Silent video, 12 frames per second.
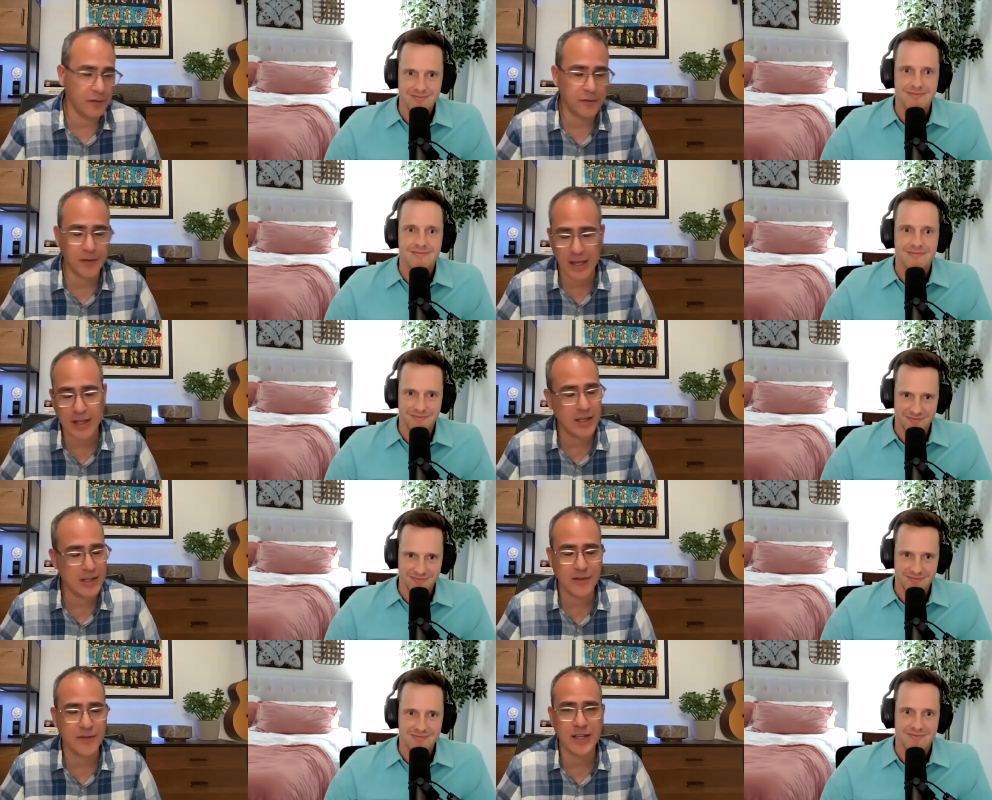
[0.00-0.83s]

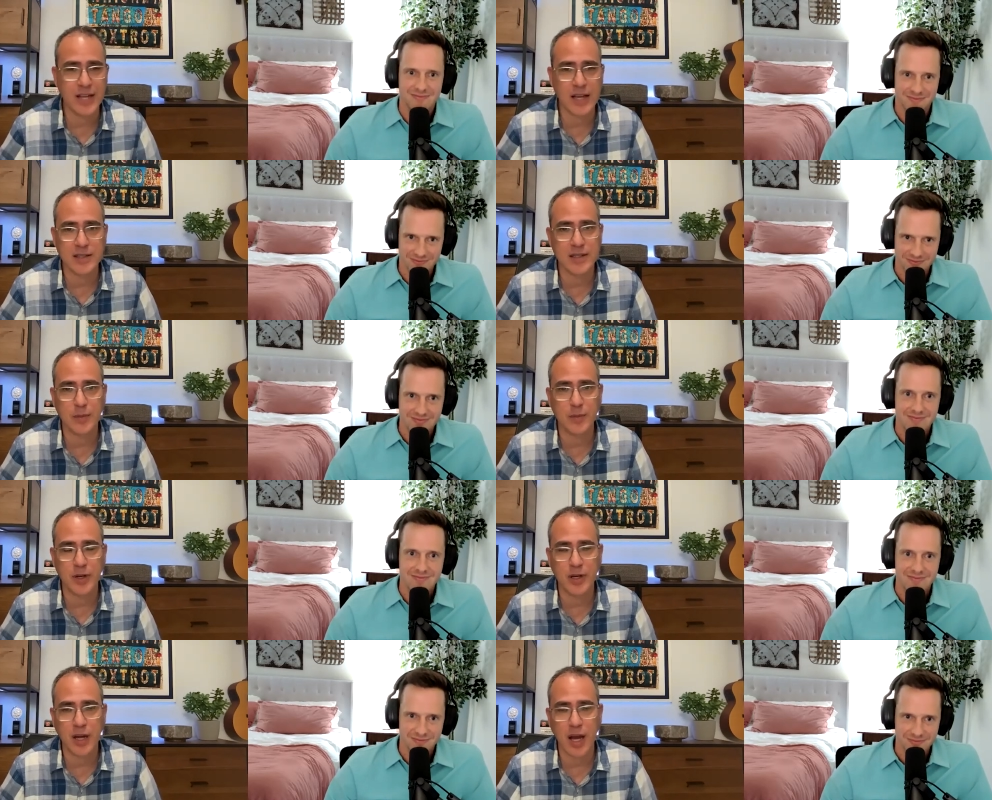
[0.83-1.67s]
Speaker 1: it's a fantastic
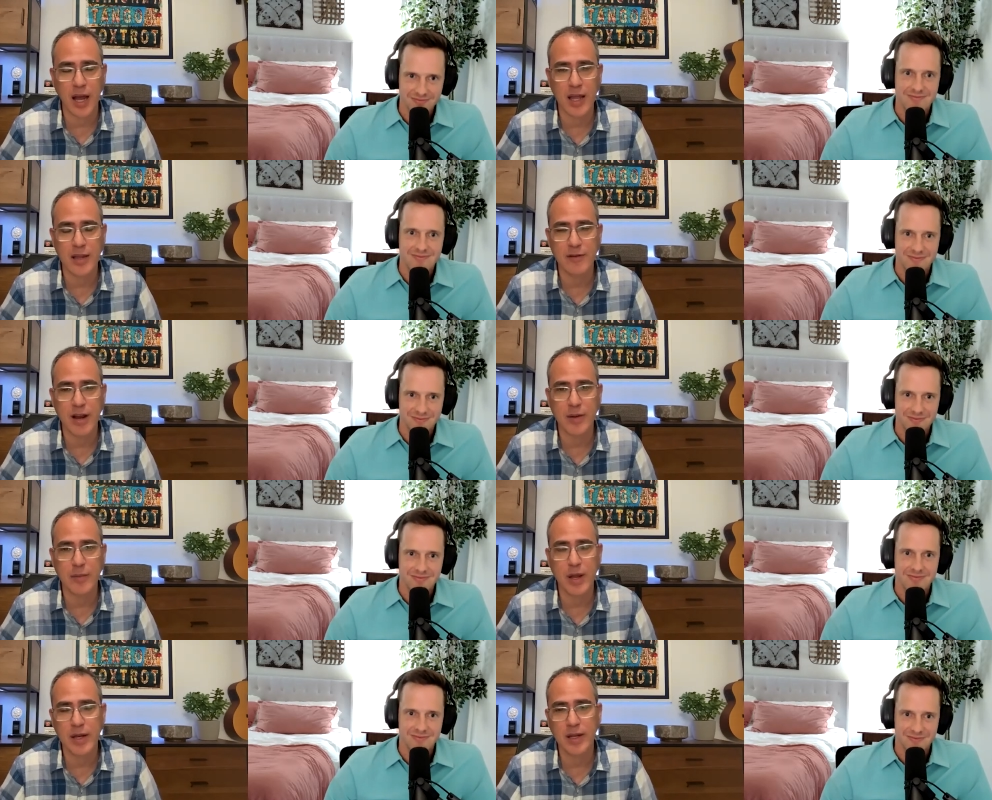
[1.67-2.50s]
book. I highly
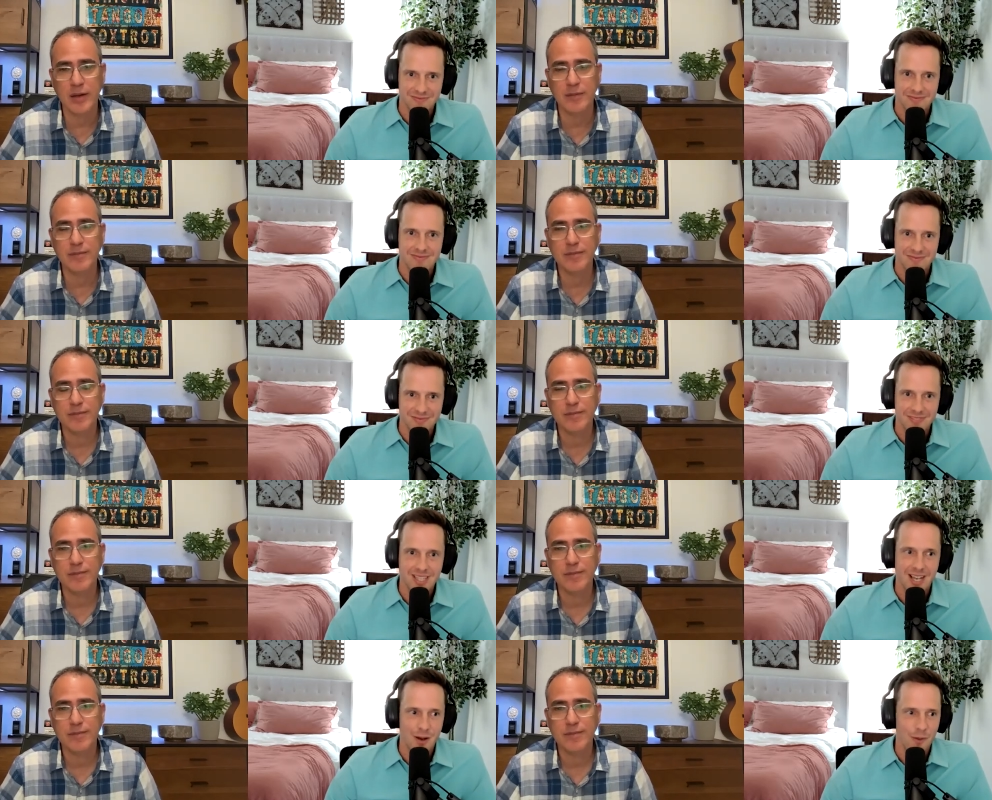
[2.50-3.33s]
recommend it.
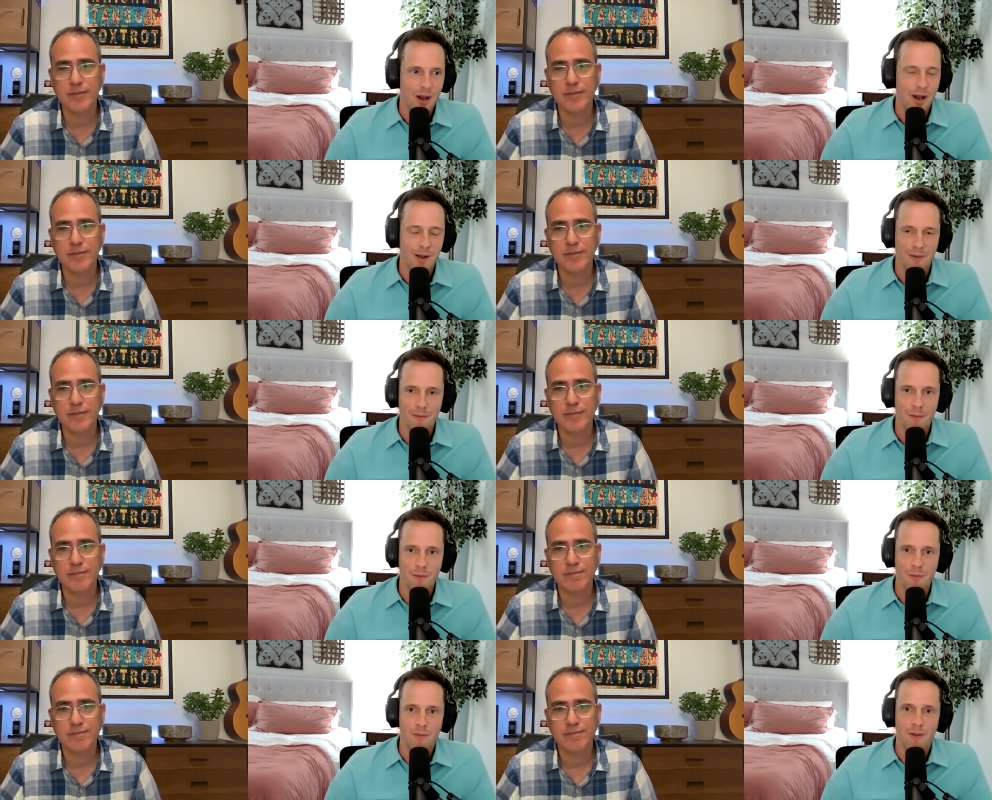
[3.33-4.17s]
Speaker 2: Yeah,
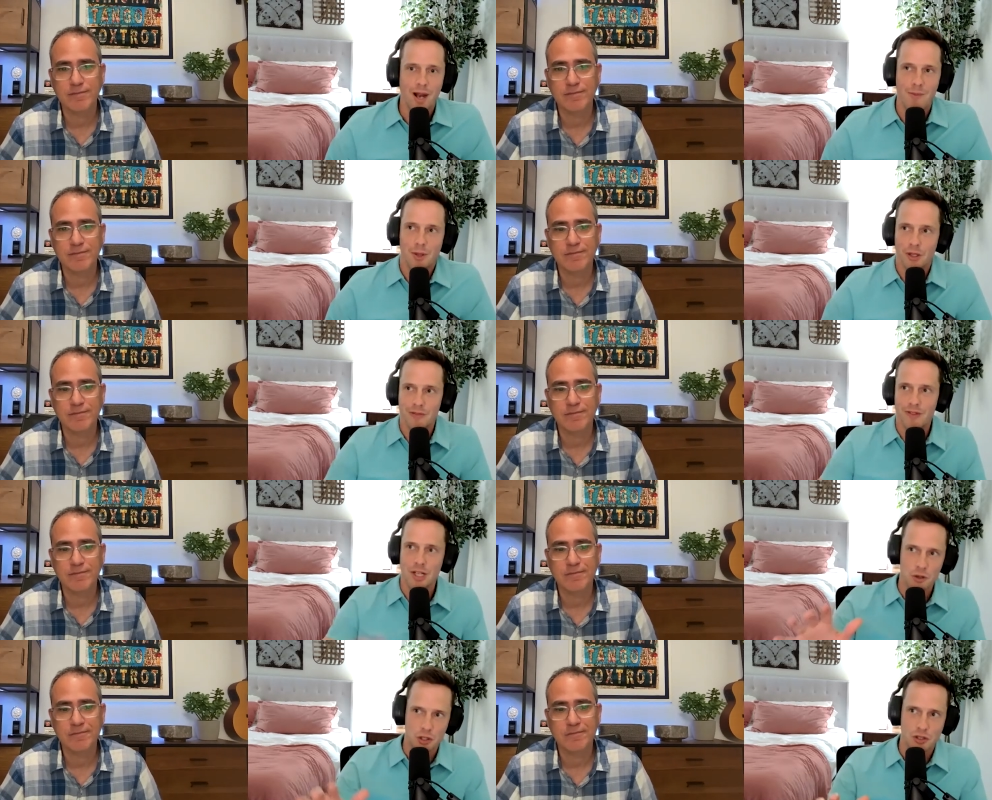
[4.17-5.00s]
I believe
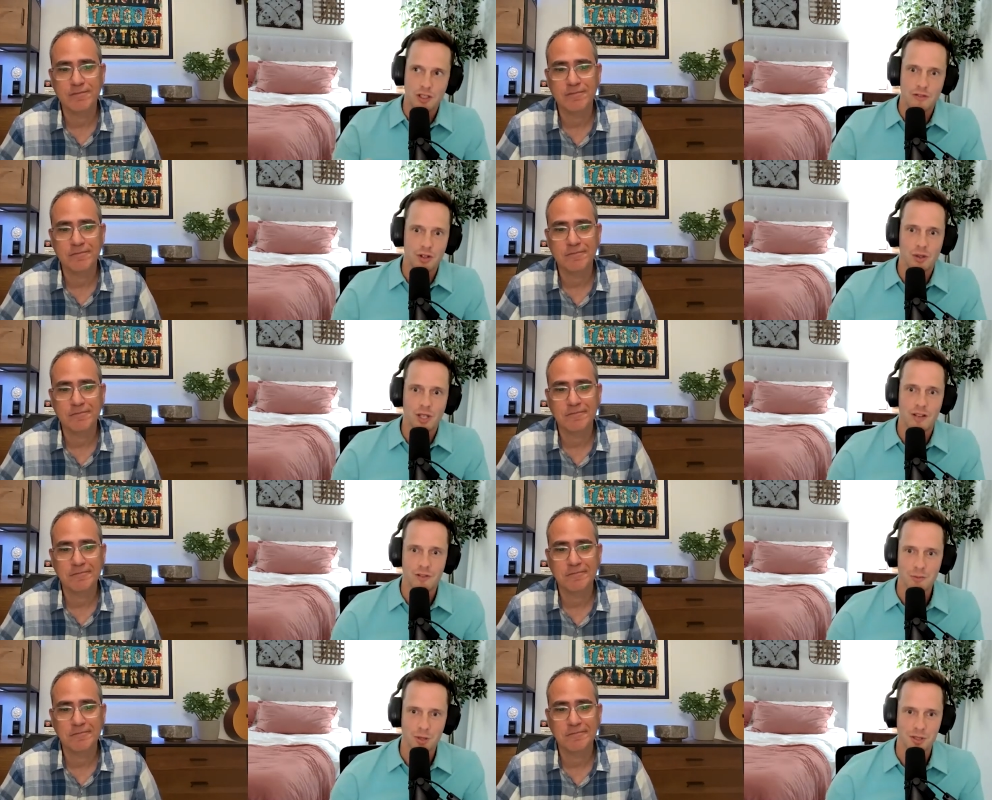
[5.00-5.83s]
that you should live your
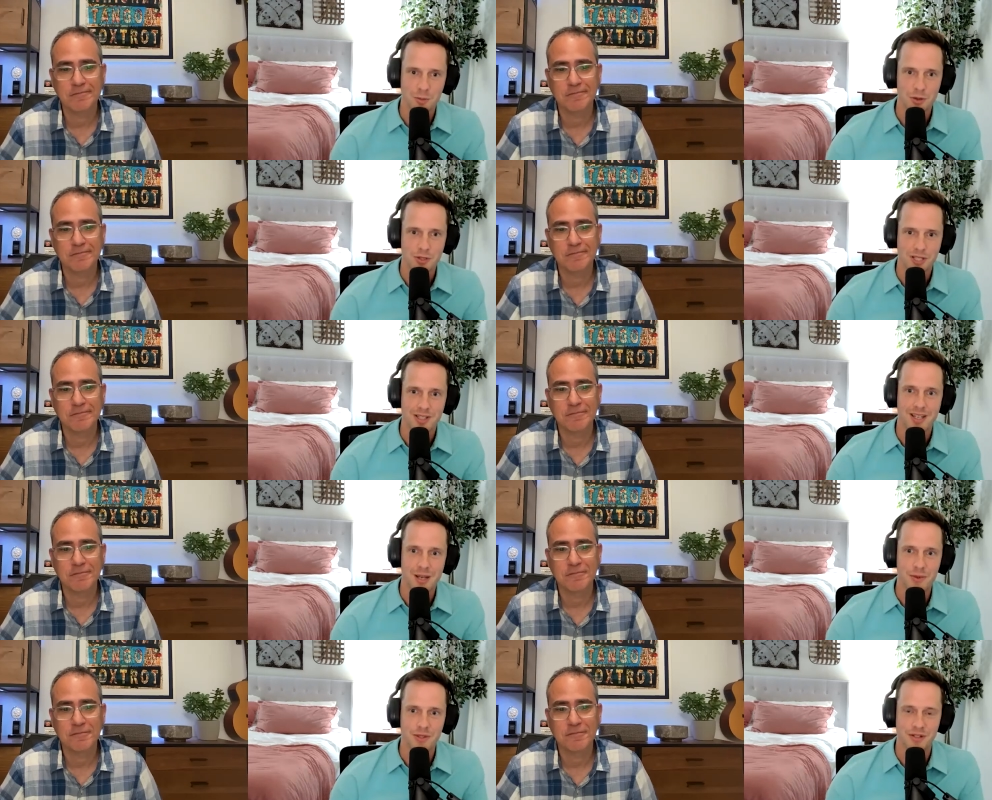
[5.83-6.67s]
life in principles, and
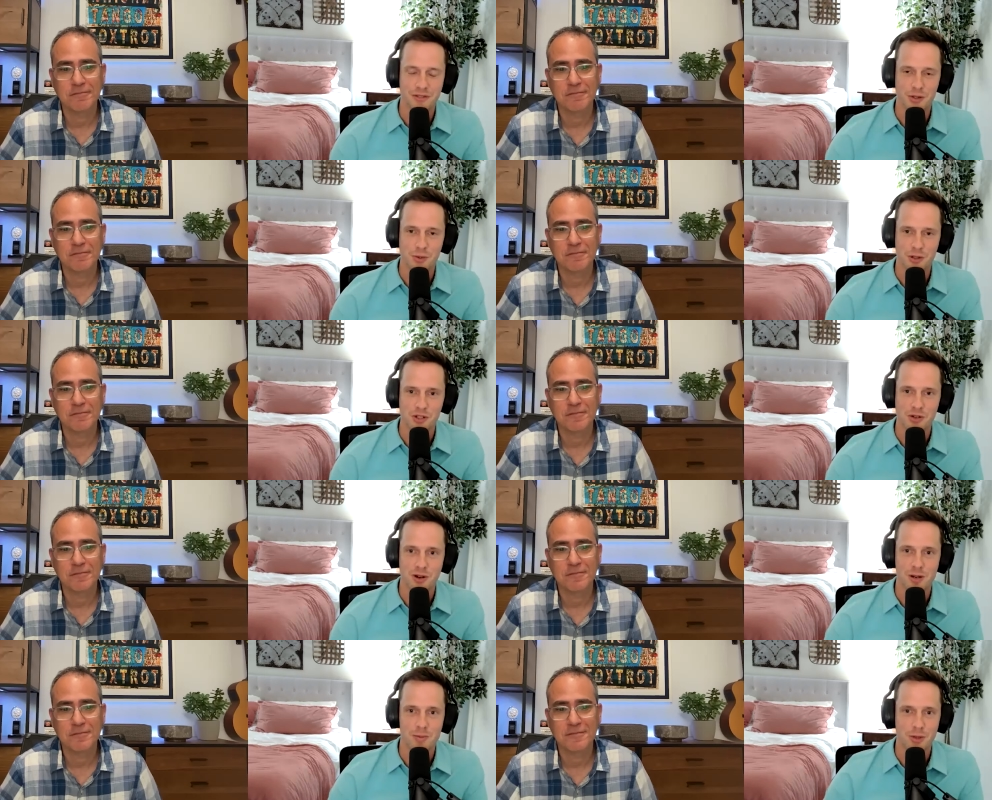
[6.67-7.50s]
he was the first person
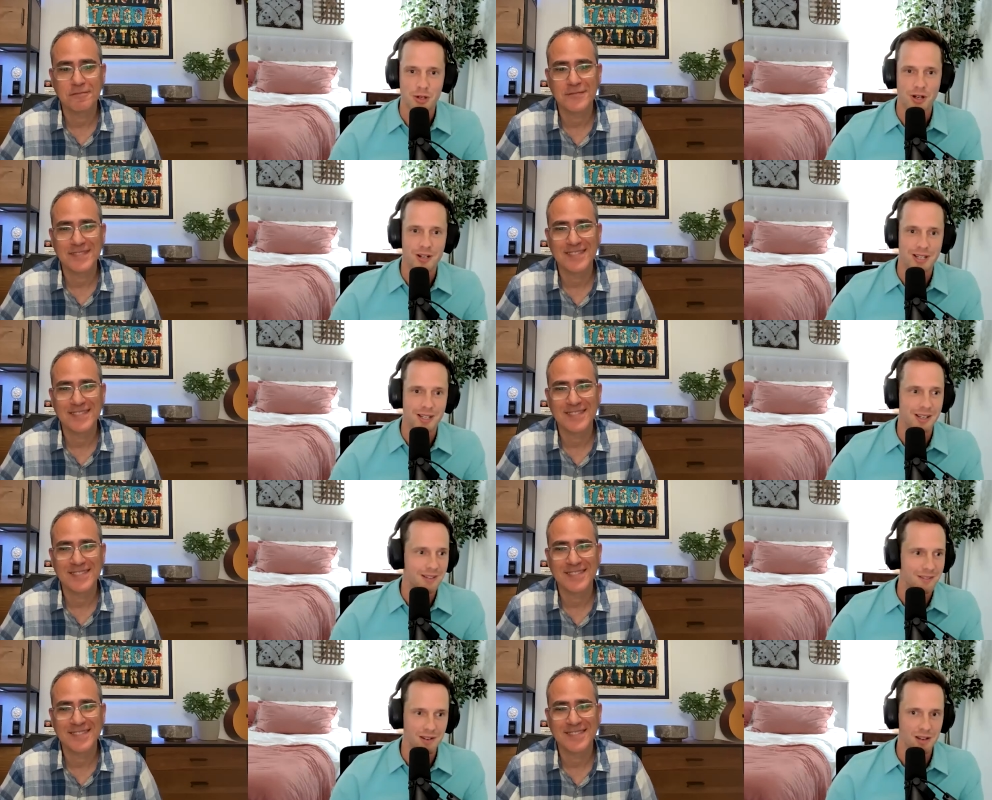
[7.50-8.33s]
to write a book on it,
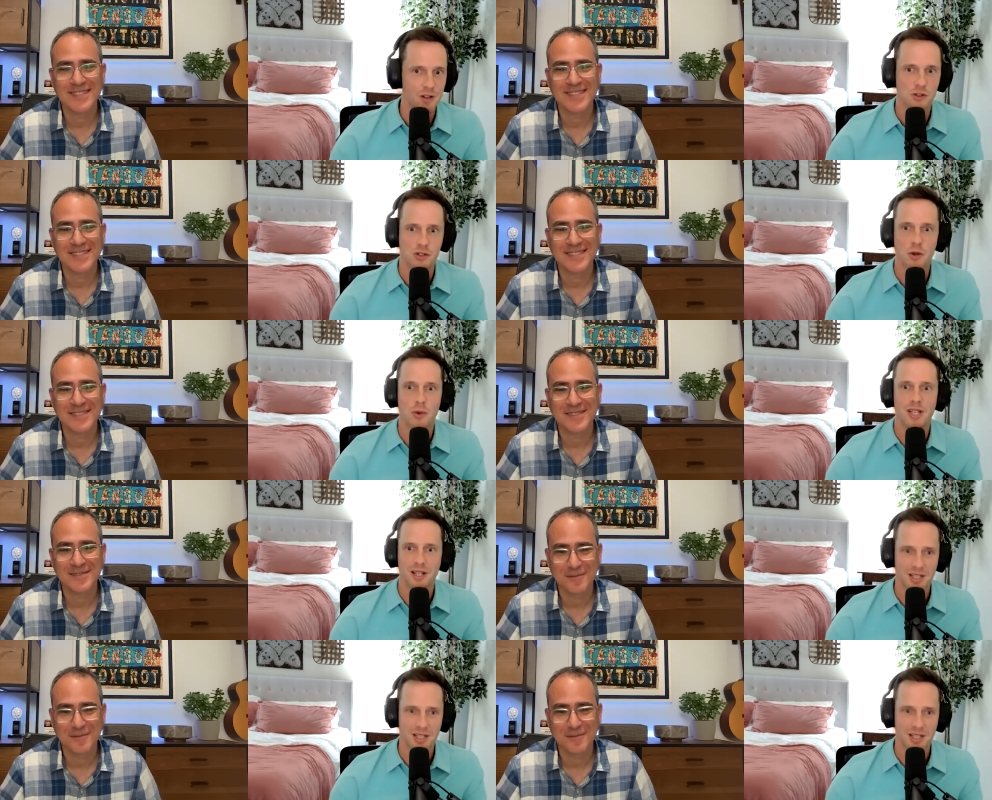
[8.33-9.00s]
and there's no one that